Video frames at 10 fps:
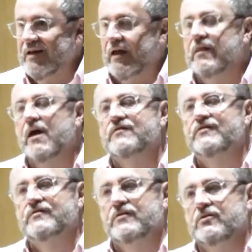And that's
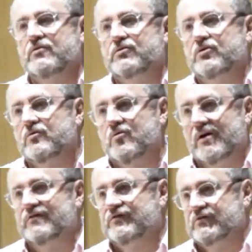still under
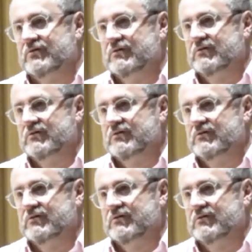question.